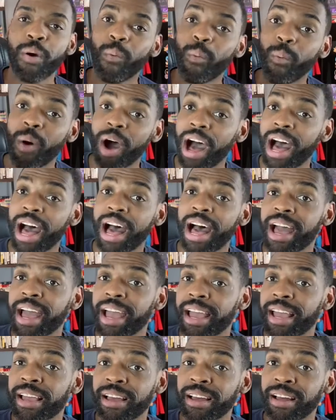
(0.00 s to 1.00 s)

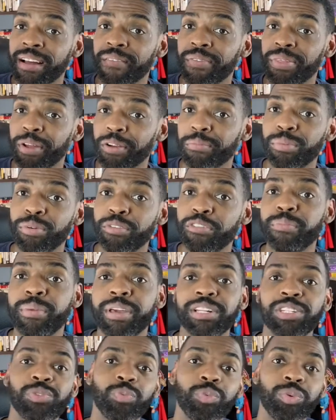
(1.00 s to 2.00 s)
why their
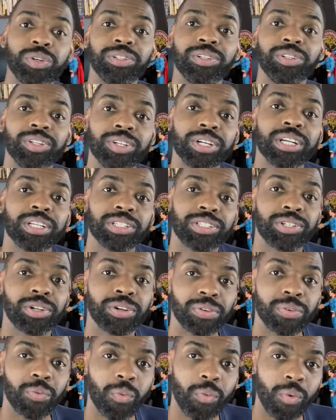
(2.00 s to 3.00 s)
movements would look a
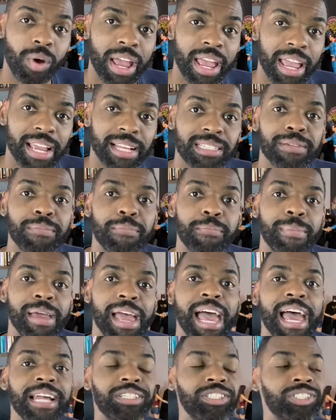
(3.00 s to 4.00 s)
certain way to
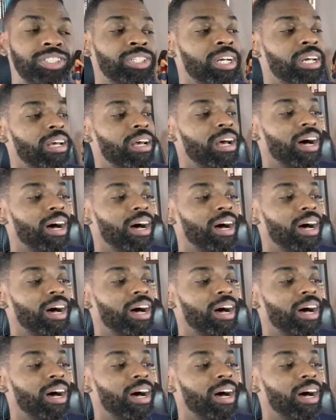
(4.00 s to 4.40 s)
match